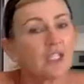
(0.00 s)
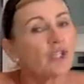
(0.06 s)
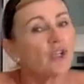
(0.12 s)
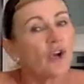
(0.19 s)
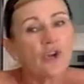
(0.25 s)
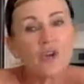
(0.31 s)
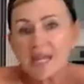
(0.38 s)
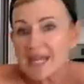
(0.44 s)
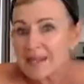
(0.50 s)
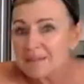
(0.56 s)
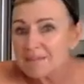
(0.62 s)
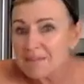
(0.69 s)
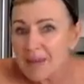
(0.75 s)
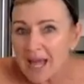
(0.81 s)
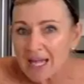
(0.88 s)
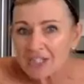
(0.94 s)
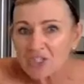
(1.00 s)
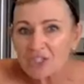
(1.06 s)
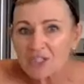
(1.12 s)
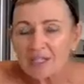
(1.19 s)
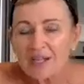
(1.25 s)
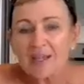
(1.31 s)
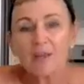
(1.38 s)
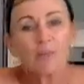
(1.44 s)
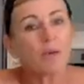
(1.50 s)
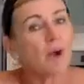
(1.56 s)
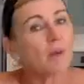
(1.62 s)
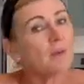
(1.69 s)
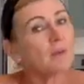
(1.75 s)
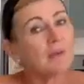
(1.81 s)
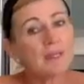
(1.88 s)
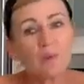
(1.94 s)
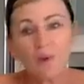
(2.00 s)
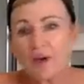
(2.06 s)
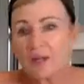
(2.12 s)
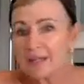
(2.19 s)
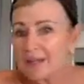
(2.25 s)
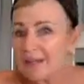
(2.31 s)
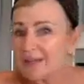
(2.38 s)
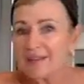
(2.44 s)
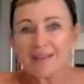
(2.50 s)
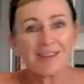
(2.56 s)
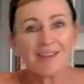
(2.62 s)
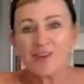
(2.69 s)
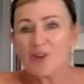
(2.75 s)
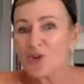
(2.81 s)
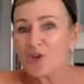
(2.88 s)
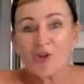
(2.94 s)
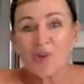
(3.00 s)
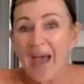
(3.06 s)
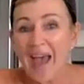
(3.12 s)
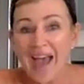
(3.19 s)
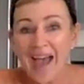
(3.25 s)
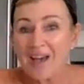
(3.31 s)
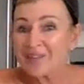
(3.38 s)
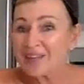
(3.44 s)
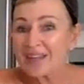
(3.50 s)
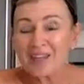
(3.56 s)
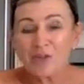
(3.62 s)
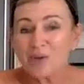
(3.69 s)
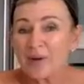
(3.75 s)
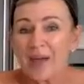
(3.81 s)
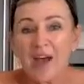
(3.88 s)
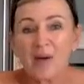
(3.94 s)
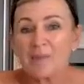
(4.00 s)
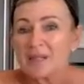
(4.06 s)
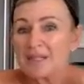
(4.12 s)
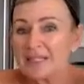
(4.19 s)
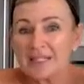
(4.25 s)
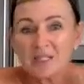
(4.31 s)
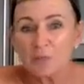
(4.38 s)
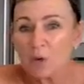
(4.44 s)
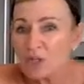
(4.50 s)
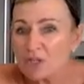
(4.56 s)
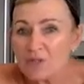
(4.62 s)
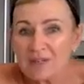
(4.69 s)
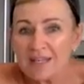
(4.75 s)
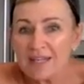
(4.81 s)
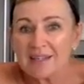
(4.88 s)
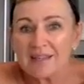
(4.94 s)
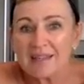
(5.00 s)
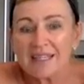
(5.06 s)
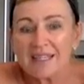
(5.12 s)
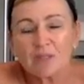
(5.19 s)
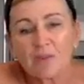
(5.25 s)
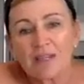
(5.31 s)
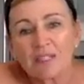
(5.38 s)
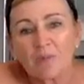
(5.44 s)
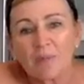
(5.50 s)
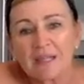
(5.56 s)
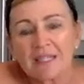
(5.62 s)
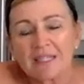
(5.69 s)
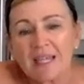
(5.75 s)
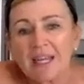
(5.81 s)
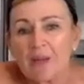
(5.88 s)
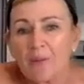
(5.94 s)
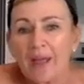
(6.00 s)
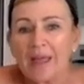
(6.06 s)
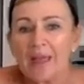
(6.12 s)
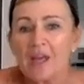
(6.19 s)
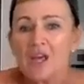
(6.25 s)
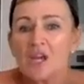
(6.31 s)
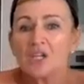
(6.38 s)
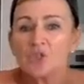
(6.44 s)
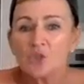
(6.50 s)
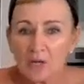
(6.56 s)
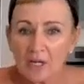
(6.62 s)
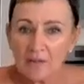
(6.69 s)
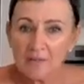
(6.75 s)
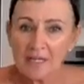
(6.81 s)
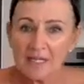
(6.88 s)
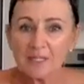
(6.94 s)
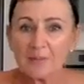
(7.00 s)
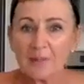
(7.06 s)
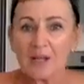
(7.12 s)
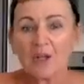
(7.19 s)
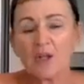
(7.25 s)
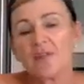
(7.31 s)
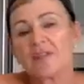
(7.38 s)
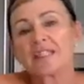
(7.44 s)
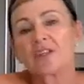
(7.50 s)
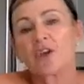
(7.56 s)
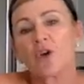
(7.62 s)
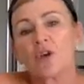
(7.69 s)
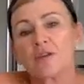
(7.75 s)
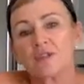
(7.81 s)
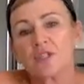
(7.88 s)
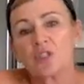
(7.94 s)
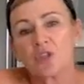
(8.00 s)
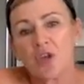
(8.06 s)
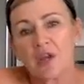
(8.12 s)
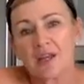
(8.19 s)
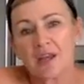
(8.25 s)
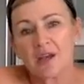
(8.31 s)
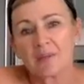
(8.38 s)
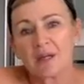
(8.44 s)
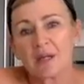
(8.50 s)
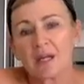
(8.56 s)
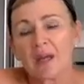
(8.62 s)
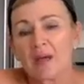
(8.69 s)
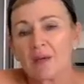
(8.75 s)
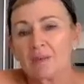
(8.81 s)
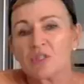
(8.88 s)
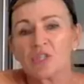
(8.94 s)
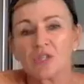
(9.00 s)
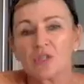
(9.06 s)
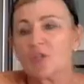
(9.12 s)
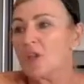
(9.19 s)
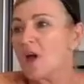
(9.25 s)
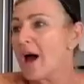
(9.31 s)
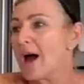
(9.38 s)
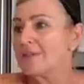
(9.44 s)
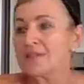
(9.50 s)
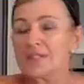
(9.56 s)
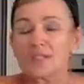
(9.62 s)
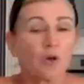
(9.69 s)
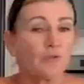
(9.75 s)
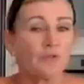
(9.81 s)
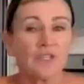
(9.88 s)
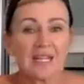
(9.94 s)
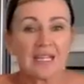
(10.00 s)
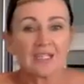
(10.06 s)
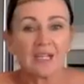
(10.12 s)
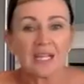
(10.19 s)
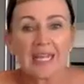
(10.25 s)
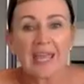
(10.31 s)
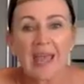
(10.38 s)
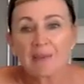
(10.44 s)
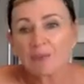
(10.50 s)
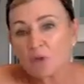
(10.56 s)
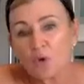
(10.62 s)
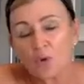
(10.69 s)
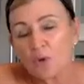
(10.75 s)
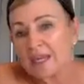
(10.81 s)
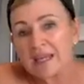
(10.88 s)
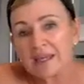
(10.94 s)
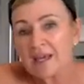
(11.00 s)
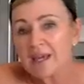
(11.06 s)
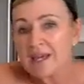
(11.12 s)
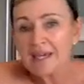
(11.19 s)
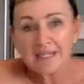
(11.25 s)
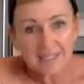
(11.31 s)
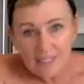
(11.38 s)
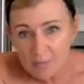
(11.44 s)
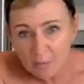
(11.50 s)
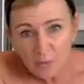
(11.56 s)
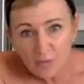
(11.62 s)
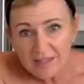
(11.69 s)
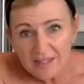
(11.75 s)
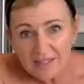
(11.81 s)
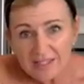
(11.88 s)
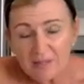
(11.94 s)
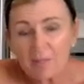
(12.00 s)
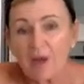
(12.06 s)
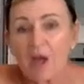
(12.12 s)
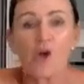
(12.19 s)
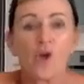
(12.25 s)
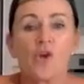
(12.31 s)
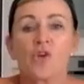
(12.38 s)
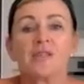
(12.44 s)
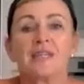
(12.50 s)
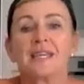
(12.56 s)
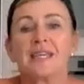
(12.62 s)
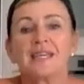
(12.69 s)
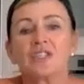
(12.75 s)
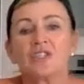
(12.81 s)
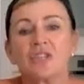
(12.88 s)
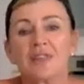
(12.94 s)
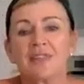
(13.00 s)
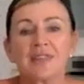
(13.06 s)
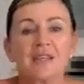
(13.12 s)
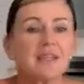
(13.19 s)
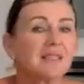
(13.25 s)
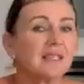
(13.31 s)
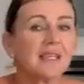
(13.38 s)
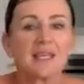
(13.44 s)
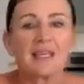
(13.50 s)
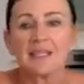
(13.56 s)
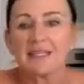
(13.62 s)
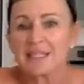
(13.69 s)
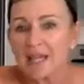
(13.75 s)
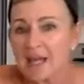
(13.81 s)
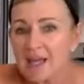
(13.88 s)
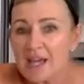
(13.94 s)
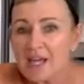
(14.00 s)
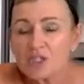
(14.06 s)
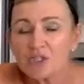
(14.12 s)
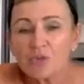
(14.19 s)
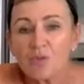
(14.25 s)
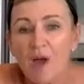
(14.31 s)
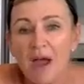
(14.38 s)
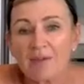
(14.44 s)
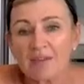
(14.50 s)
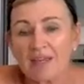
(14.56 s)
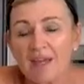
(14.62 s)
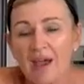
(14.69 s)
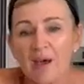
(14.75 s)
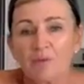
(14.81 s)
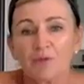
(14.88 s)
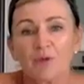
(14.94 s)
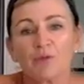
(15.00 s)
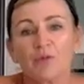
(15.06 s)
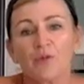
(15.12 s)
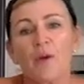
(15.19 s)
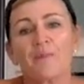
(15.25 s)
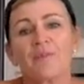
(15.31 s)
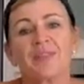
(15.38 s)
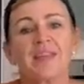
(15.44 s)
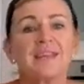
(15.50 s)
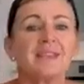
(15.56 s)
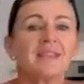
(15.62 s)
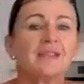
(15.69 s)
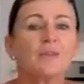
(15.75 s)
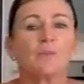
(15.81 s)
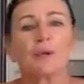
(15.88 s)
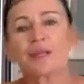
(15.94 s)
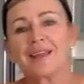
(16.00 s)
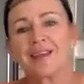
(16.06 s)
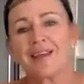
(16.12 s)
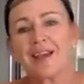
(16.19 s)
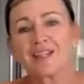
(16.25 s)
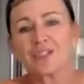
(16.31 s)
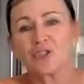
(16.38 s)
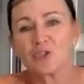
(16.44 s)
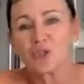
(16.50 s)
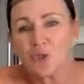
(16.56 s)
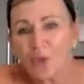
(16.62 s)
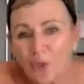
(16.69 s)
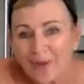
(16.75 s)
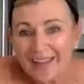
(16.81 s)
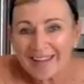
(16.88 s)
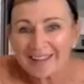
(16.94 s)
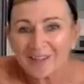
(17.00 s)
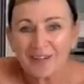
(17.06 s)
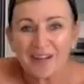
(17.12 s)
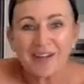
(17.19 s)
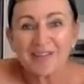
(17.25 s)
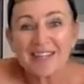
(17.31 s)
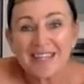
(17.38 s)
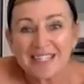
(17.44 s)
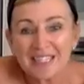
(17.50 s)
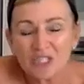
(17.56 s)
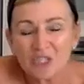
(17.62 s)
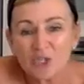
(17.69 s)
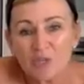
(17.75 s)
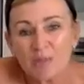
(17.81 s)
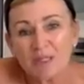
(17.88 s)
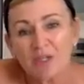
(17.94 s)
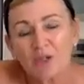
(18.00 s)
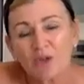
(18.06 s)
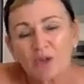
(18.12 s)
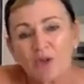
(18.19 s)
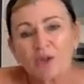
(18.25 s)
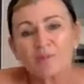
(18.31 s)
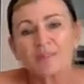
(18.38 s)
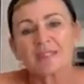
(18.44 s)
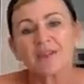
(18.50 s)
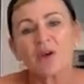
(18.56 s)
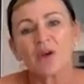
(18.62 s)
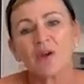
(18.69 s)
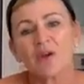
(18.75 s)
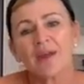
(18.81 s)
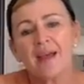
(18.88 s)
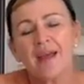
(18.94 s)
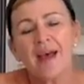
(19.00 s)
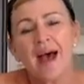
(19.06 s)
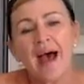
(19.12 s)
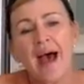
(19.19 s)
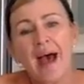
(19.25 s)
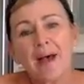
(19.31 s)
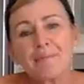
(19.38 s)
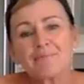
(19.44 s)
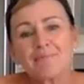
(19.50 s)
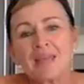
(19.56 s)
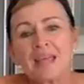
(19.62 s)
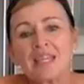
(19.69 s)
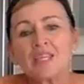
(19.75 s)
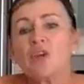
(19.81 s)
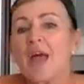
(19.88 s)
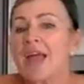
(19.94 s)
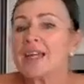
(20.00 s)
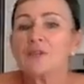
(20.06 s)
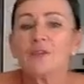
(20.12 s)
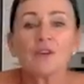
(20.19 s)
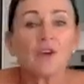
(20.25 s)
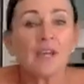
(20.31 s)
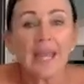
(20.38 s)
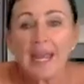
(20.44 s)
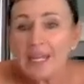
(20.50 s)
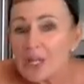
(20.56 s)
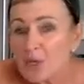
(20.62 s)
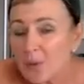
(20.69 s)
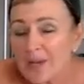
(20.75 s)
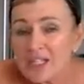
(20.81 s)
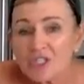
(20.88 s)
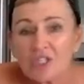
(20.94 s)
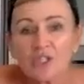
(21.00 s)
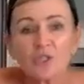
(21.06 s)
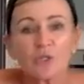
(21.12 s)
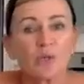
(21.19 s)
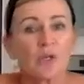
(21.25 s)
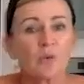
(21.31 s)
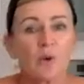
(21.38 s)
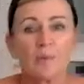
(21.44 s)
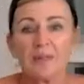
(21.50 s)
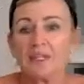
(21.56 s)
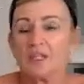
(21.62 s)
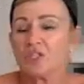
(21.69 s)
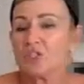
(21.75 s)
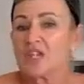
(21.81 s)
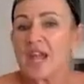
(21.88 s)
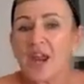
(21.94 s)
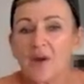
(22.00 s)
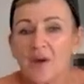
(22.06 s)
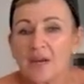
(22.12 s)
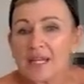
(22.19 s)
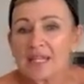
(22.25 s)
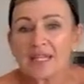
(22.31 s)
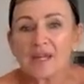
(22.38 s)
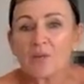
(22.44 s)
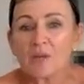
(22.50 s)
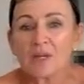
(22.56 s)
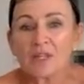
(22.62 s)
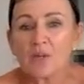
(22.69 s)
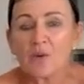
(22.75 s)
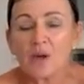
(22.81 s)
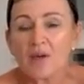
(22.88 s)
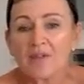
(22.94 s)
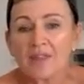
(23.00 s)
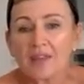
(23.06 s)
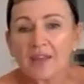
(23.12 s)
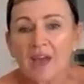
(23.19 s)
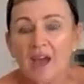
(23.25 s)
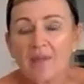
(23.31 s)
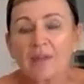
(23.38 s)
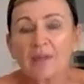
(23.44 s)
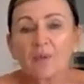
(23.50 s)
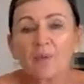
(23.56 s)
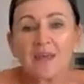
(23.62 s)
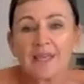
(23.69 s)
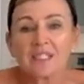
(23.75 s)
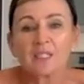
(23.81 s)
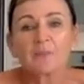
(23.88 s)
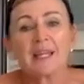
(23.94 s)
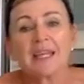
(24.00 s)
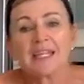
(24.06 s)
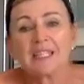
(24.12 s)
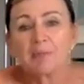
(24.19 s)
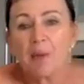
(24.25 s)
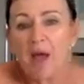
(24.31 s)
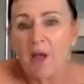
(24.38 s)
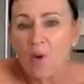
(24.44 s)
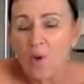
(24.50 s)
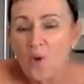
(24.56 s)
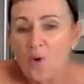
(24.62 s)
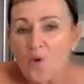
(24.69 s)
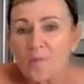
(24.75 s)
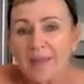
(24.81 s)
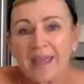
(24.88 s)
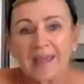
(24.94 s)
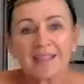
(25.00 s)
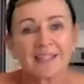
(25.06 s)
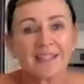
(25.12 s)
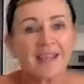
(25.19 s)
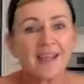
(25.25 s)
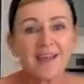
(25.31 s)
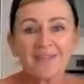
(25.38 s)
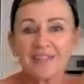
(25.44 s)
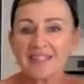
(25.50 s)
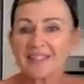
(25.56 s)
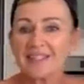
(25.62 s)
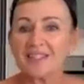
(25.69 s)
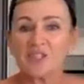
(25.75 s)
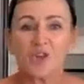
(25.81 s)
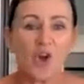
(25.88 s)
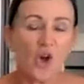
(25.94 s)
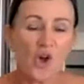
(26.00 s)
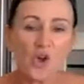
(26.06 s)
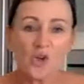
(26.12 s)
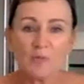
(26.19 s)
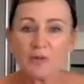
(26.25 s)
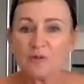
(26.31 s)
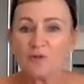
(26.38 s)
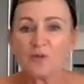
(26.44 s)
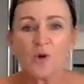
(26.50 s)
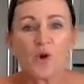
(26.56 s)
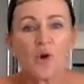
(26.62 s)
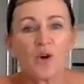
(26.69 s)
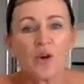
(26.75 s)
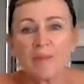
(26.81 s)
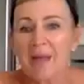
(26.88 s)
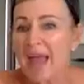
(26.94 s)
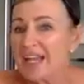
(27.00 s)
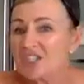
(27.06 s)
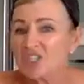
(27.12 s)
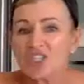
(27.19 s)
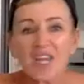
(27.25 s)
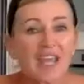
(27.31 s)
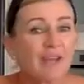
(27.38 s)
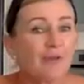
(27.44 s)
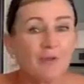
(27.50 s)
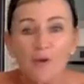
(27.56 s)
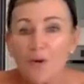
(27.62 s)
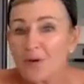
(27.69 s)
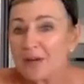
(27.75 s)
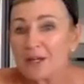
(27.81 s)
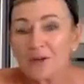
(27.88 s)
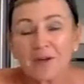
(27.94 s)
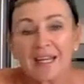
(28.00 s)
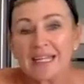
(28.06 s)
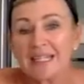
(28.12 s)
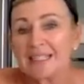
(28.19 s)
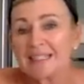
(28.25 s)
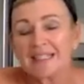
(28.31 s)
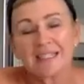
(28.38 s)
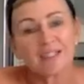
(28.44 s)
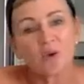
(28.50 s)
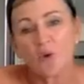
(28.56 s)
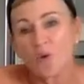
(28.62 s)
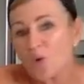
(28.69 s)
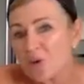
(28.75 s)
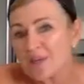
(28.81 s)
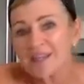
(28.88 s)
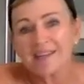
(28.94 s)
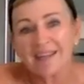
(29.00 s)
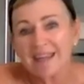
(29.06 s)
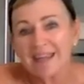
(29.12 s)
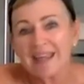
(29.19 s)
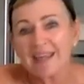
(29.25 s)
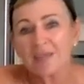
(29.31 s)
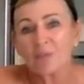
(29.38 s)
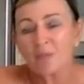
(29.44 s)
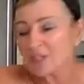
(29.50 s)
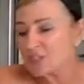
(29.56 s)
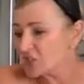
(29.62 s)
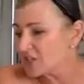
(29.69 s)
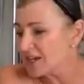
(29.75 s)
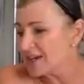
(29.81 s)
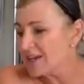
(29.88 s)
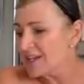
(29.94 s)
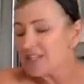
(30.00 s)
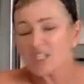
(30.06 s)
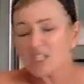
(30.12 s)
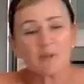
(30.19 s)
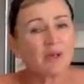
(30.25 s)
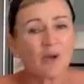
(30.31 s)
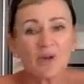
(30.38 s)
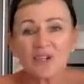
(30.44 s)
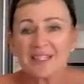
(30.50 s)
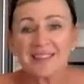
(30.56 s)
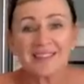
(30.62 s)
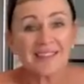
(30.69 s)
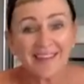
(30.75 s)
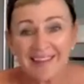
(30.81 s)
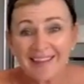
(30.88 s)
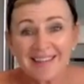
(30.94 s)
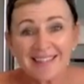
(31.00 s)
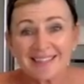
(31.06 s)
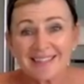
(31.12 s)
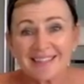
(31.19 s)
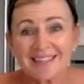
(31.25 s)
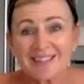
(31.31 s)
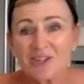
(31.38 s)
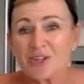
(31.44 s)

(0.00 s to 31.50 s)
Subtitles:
You don't need much. Probably what you have in your cupboards is what you need in these recipes anyway. Join me as well on this COVID journey. I'm going to come to you live as often as I can, cooking simple things in my own, things the kids are deriving comfort from, things that are bringing us joy. Not everything's doom and gloom. So, and if you've got any questions or you want me to share anything with you over the coming weeks, please, by all means, this is an open forum. Hashtag 4 ingredients is all you need, which, to be honest, it is.